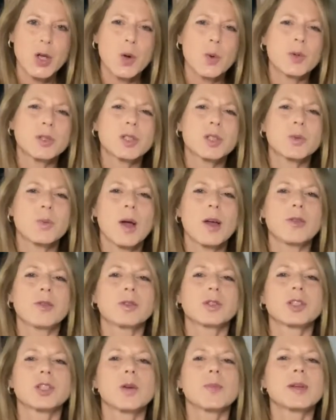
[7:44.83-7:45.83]
which is why
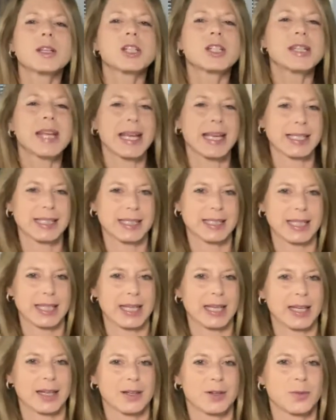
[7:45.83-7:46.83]
there's so much
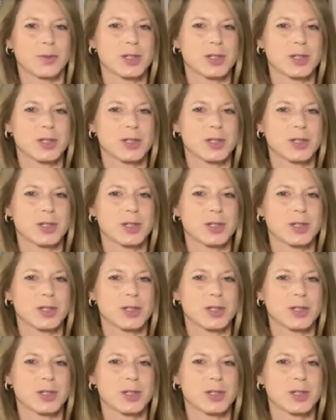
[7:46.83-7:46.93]
dancing,